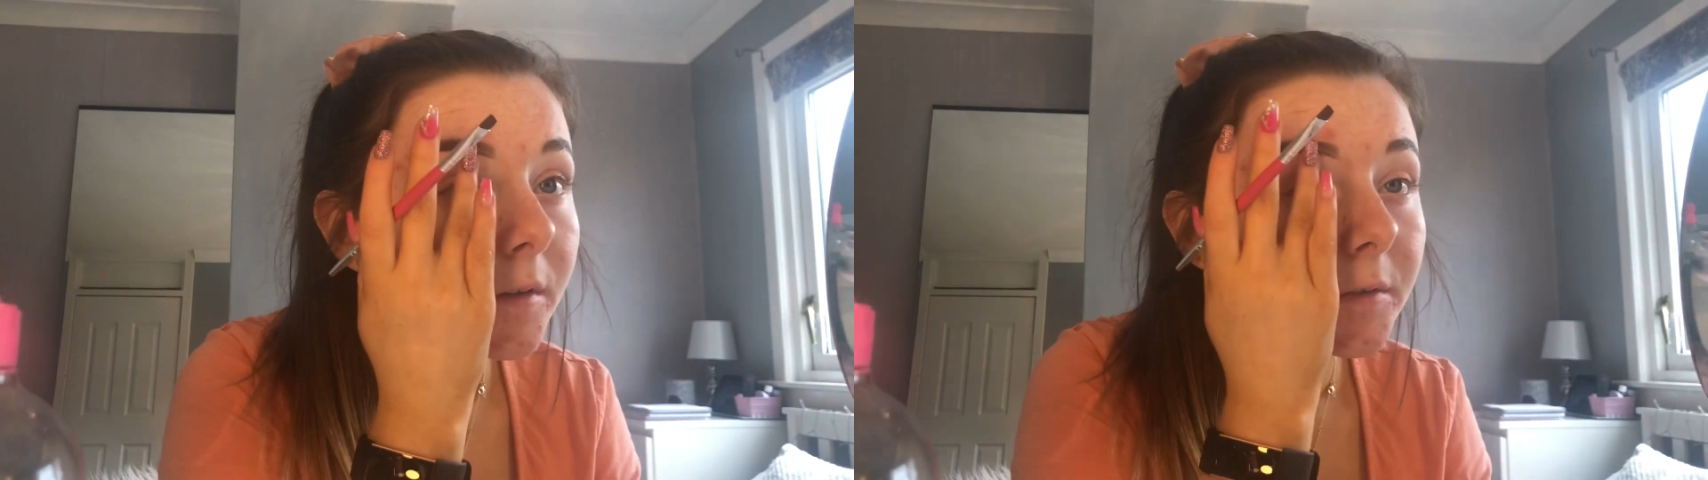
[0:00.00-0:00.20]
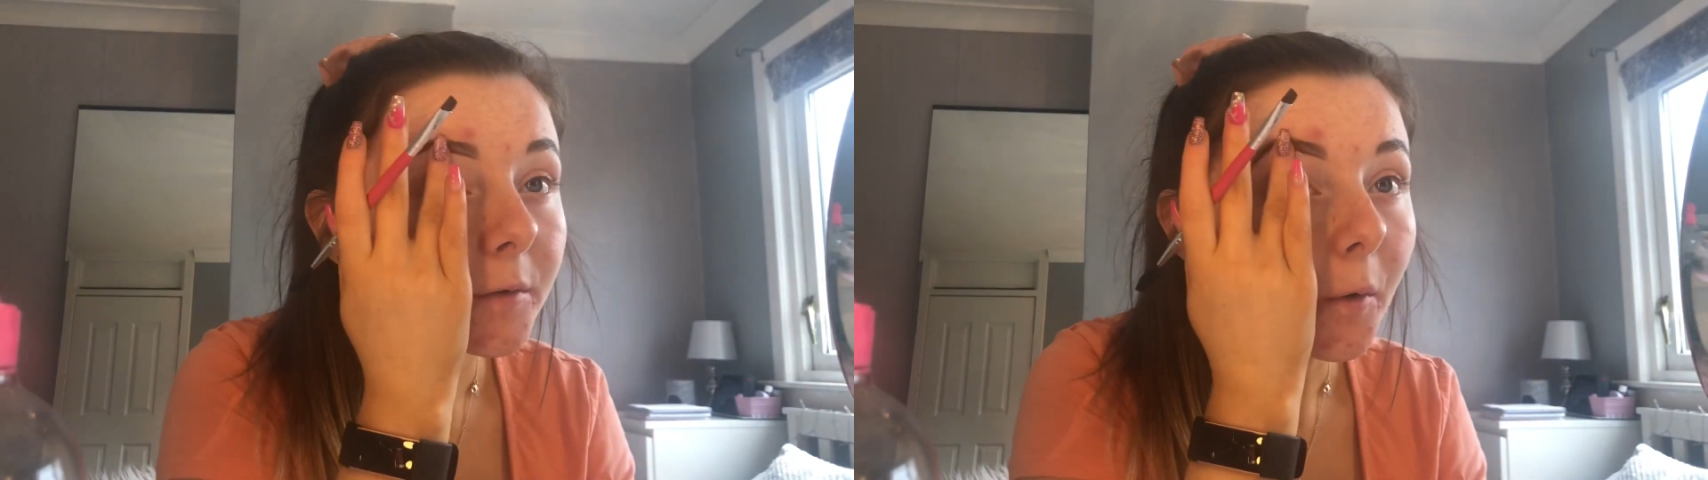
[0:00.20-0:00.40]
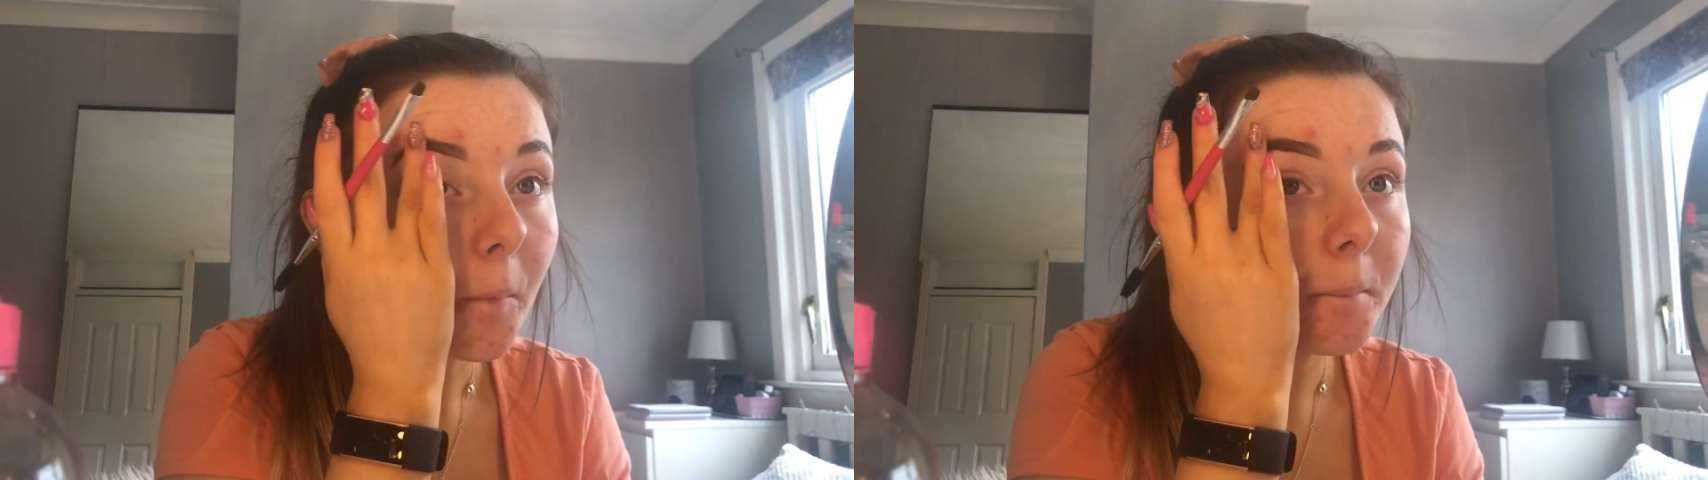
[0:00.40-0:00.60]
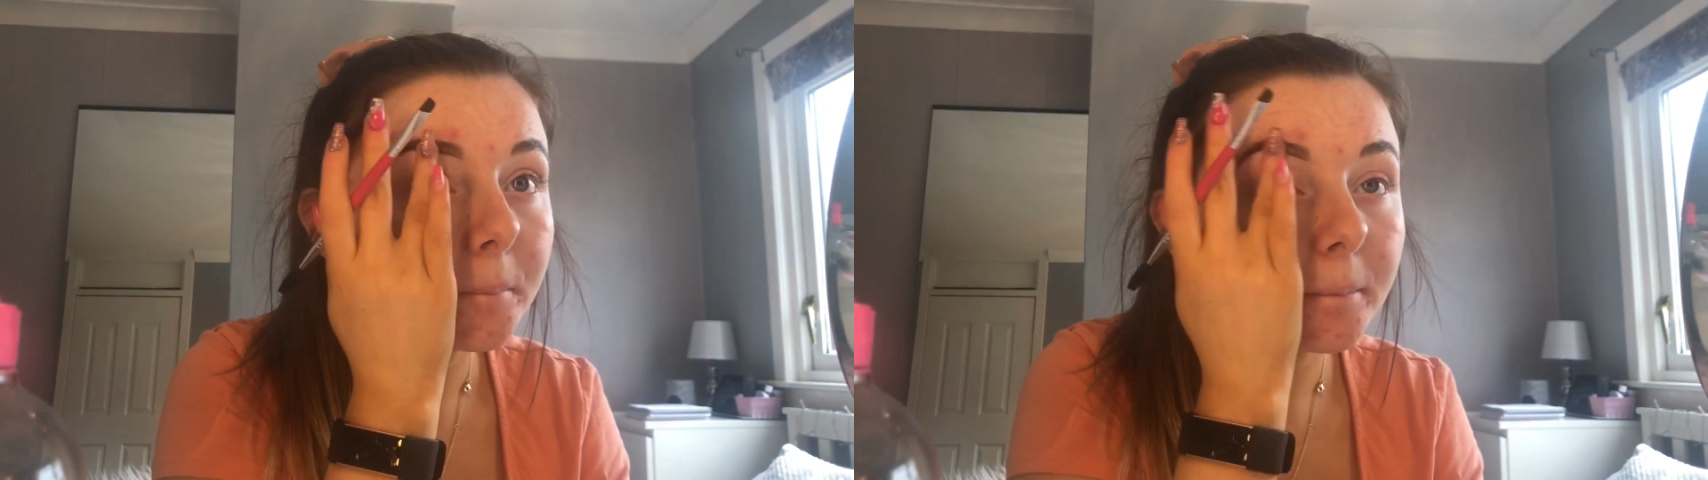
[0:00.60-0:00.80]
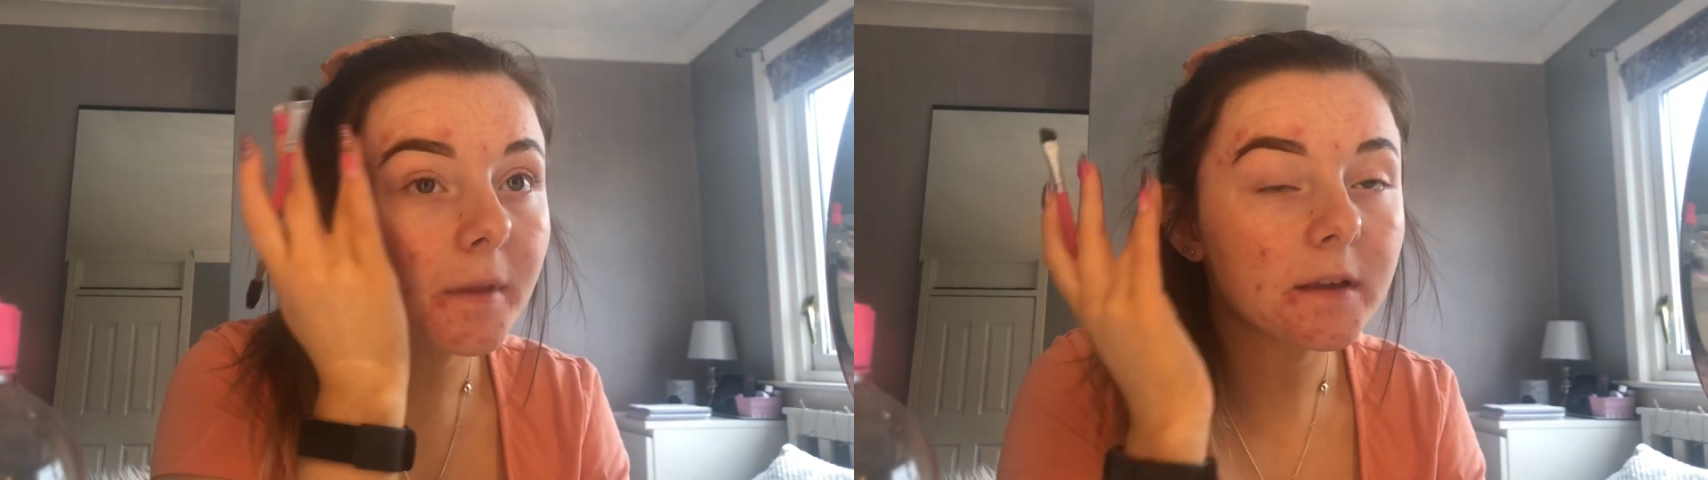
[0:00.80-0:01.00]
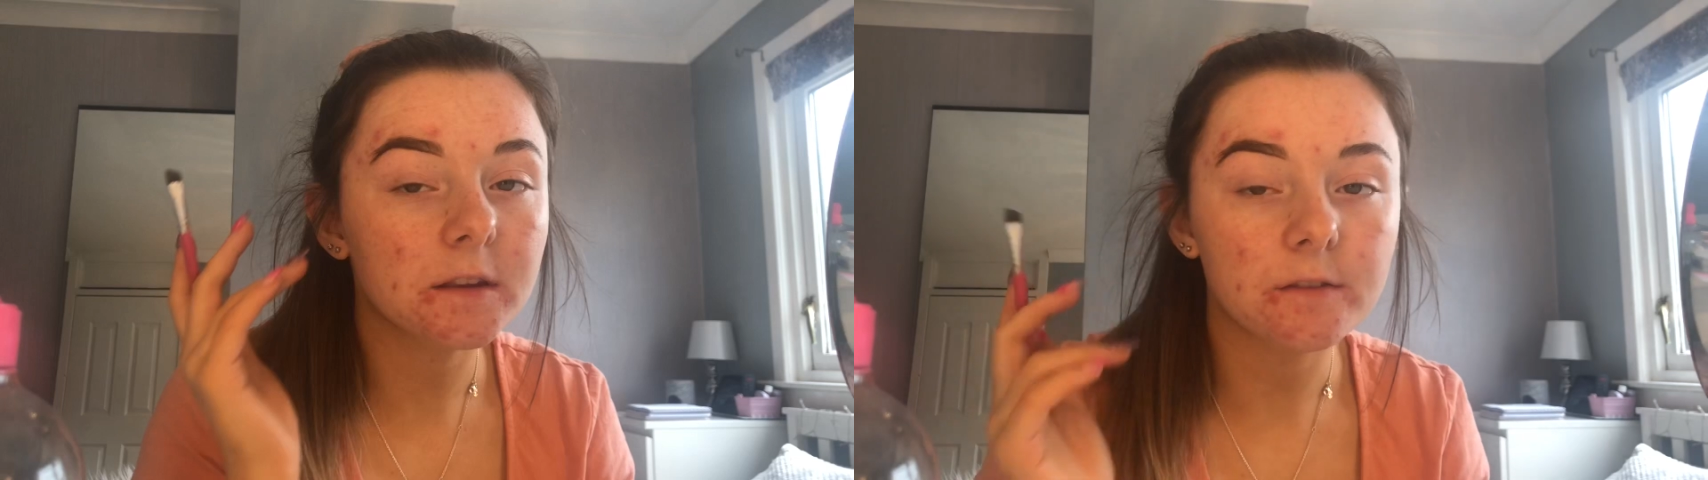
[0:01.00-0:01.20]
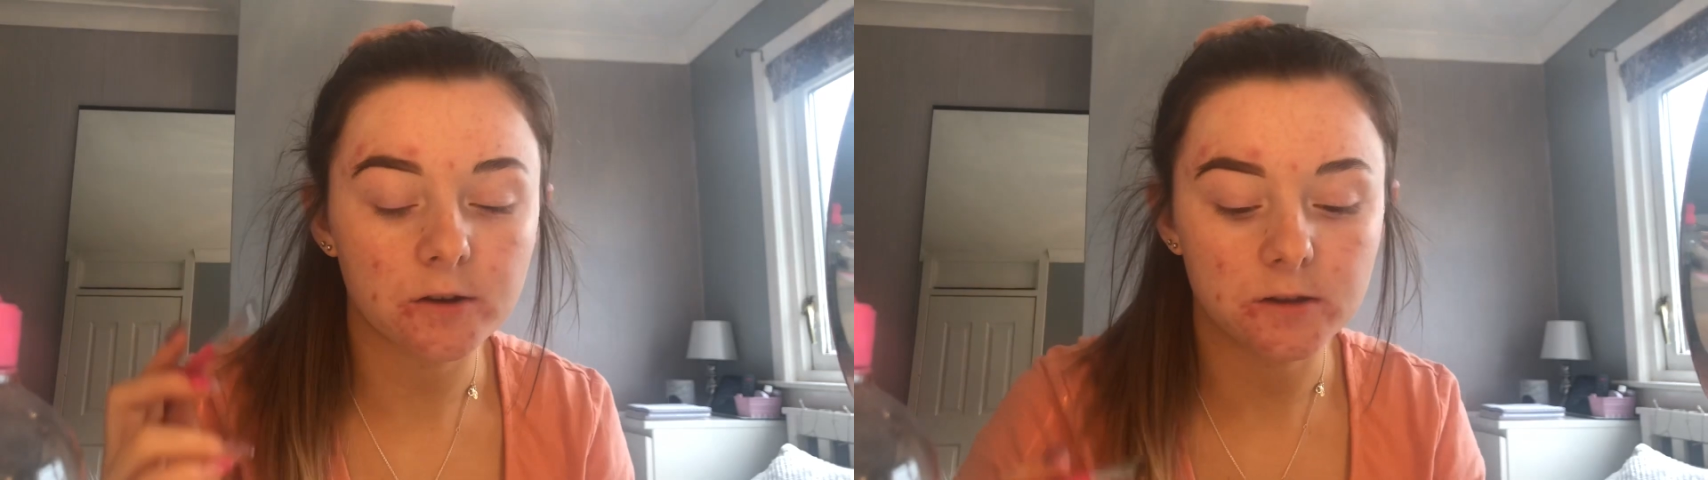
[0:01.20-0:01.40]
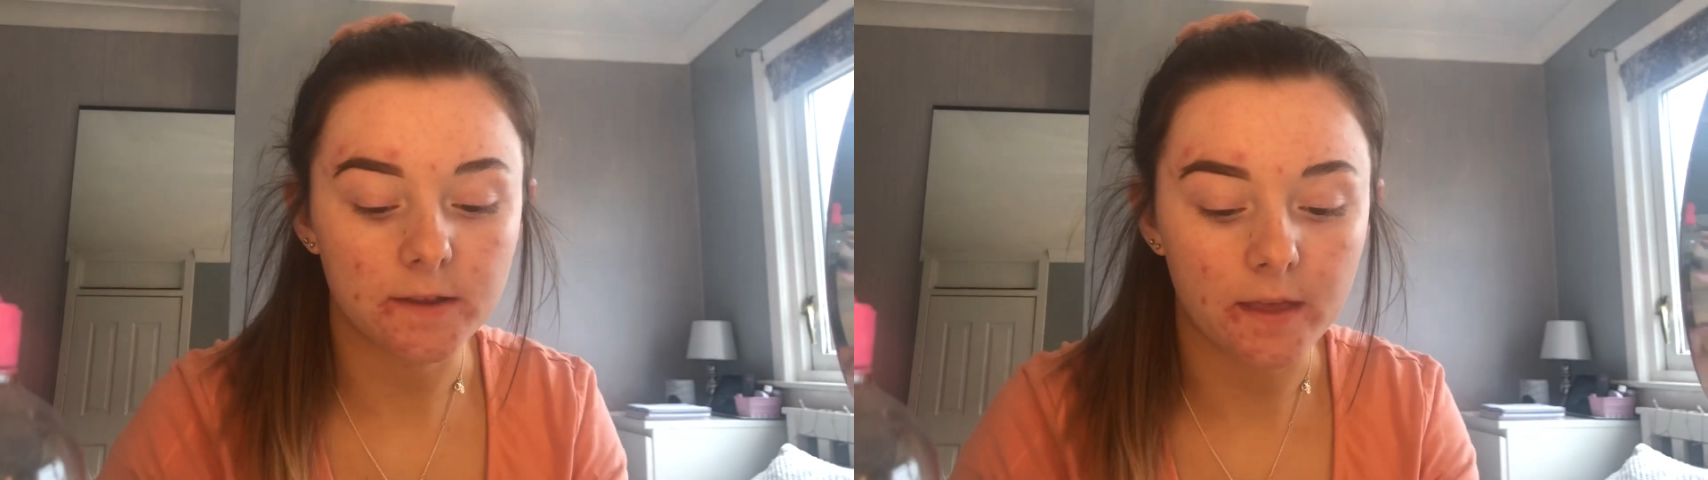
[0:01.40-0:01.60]
So that's the
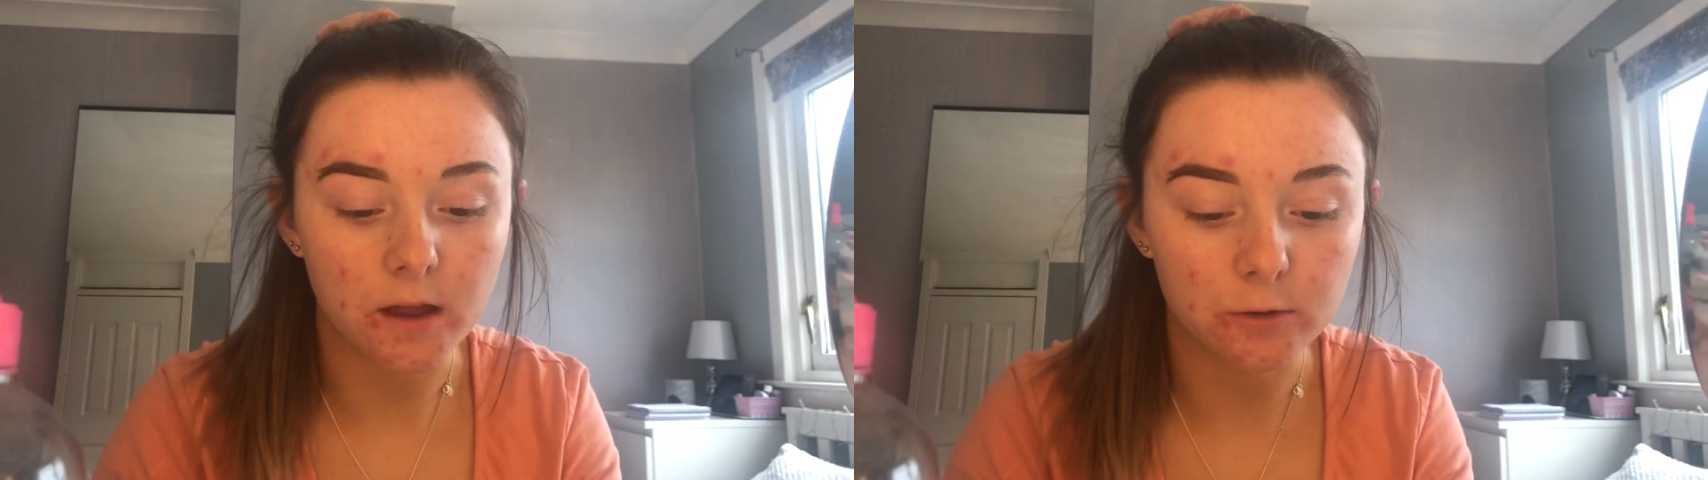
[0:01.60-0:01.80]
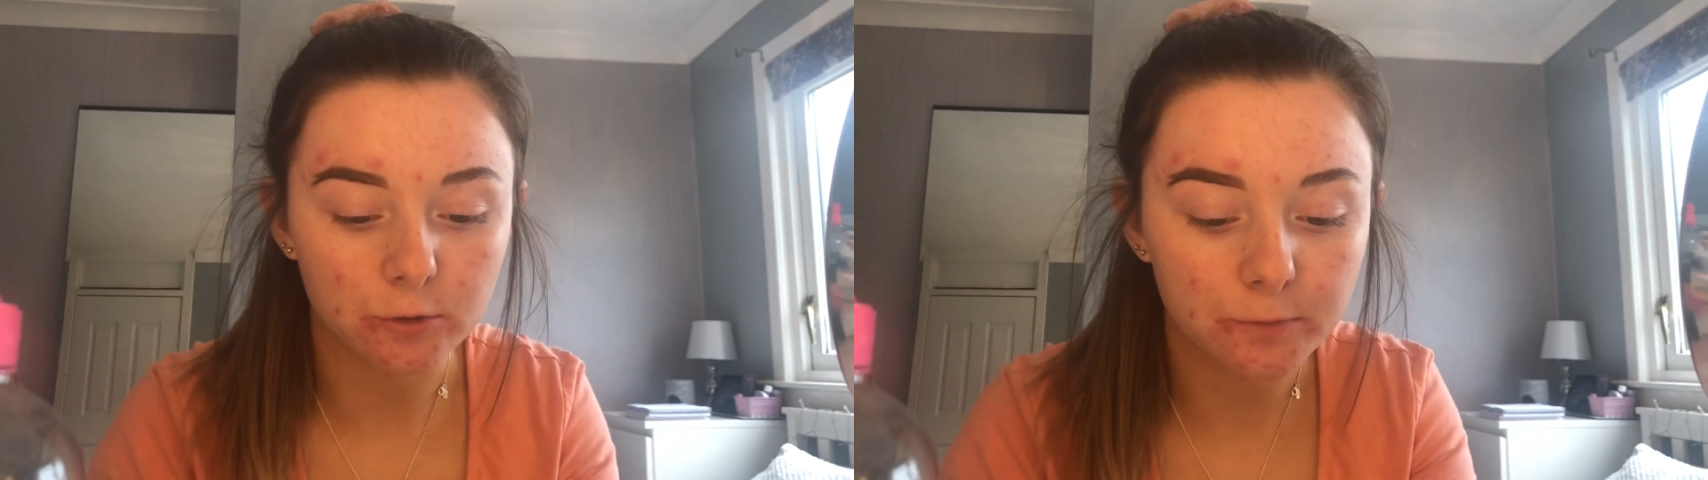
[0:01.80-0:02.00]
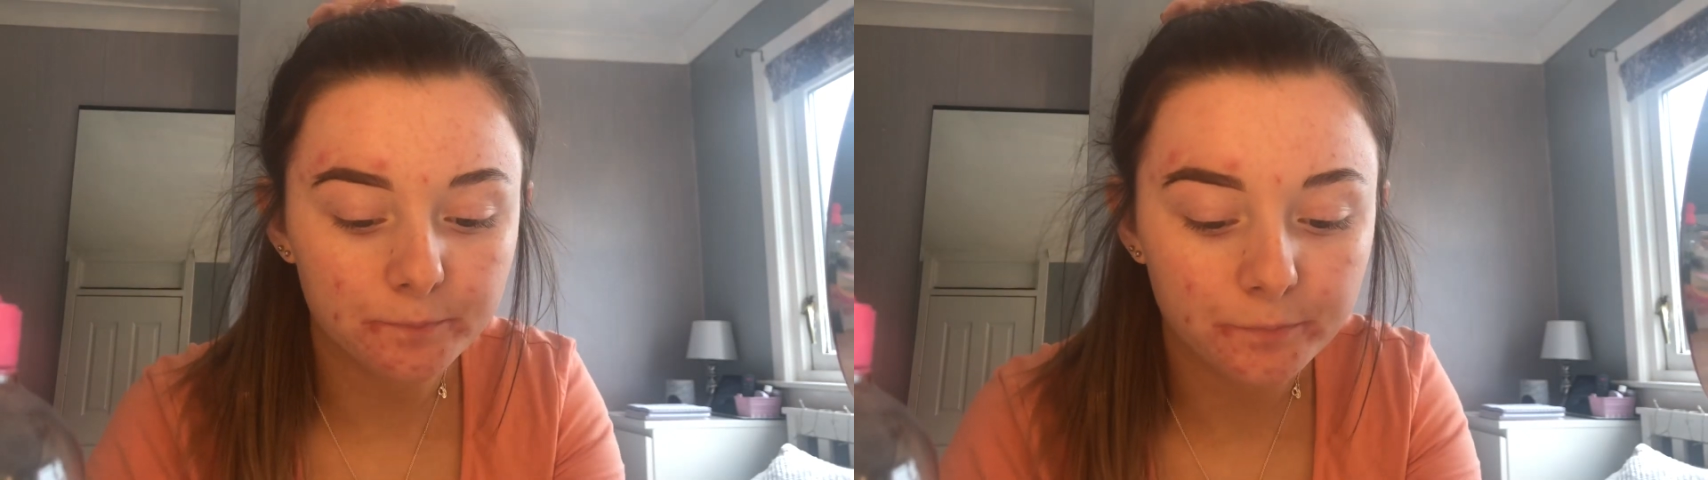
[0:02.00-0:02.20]
first thing that I do,